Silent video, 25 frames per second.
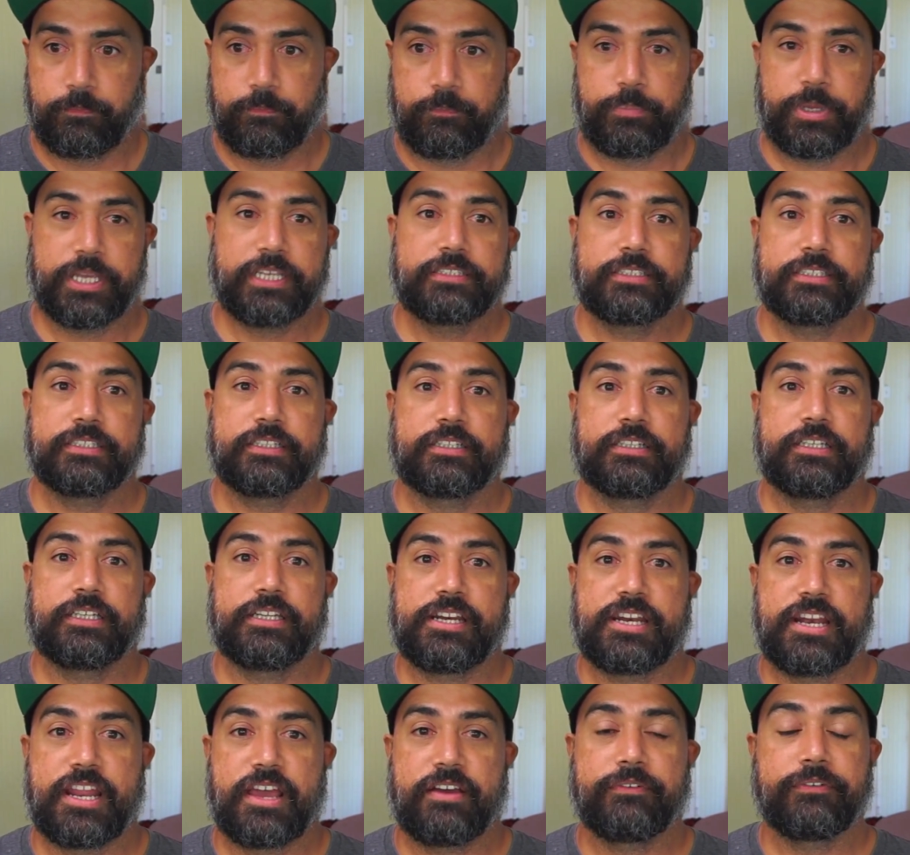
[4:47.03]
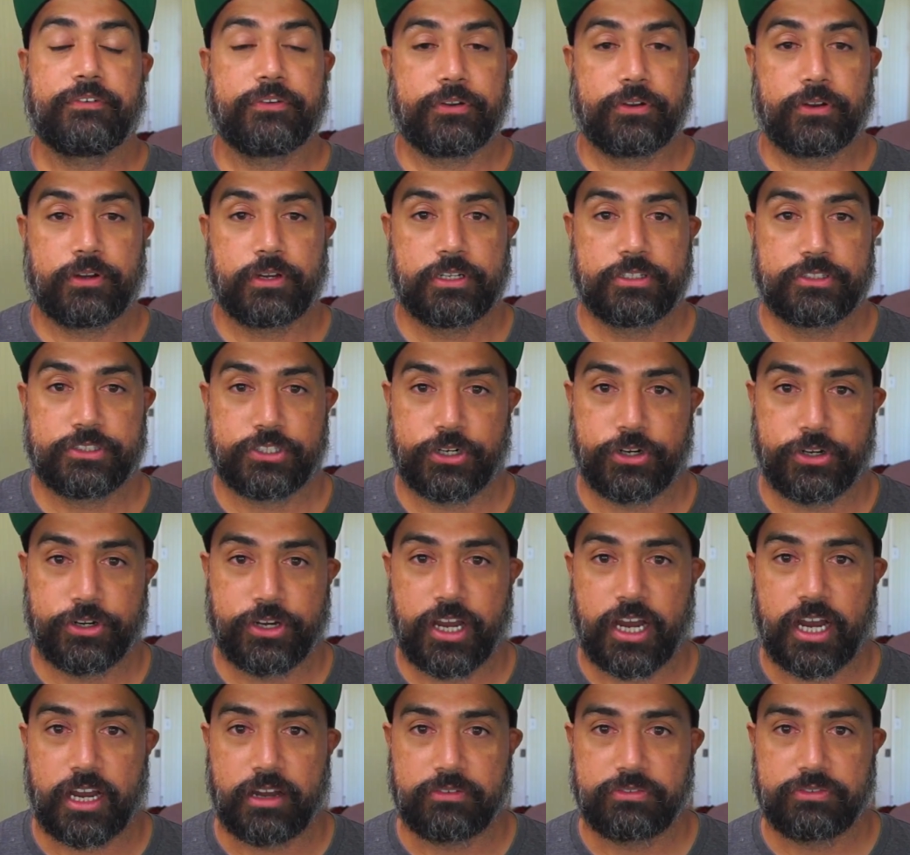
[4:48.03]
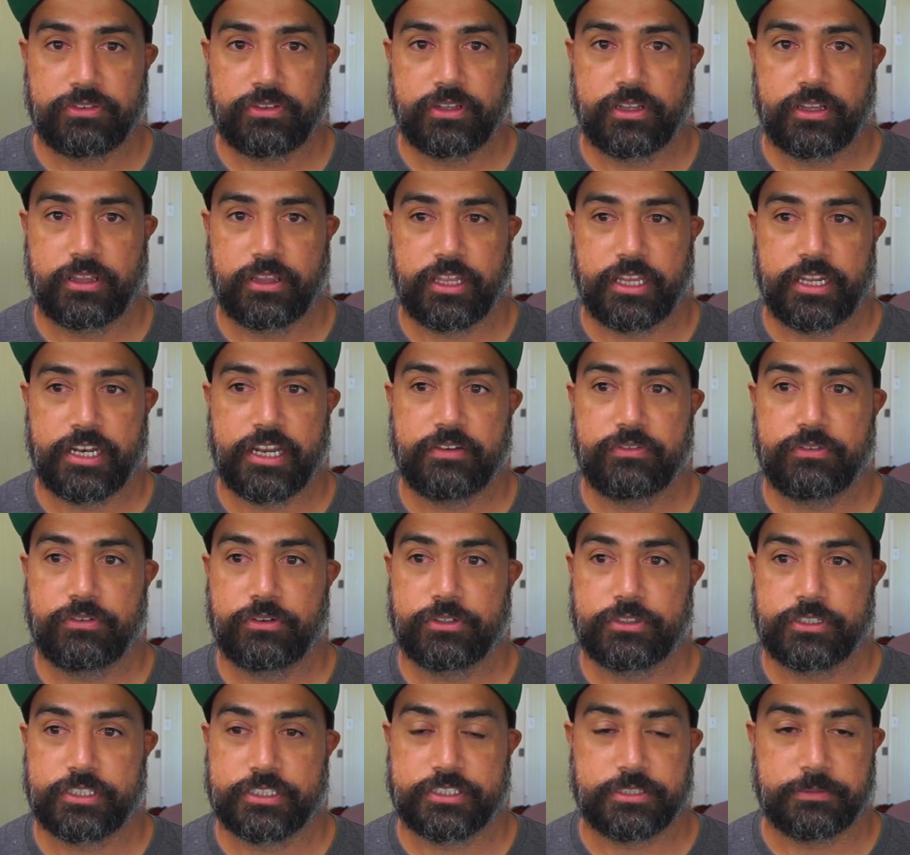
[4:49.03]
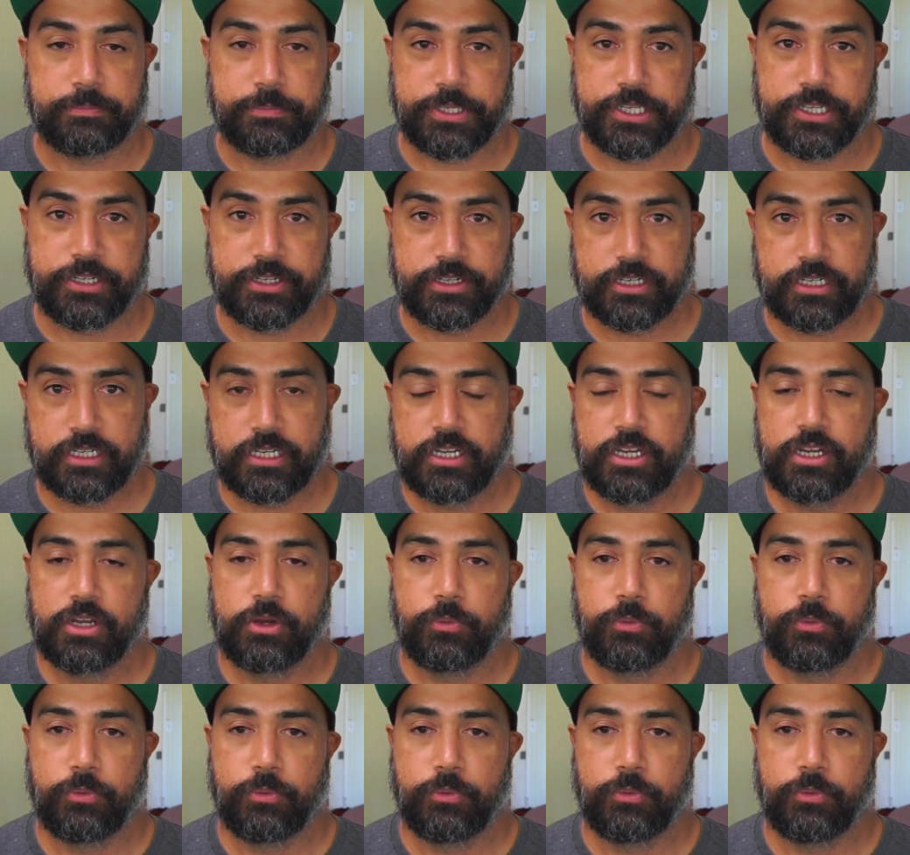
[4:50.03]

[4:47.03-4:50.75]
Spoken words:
basically never turn off. They never disappear.